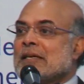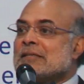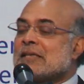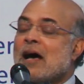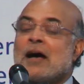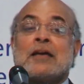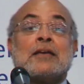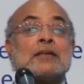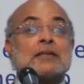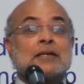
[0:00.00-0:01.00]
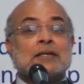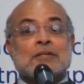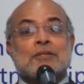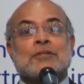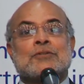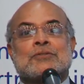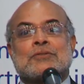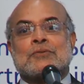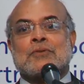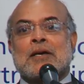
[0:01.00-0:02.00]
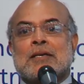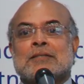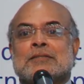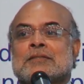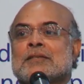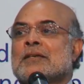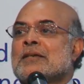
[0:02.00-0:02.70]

is high and continues to rise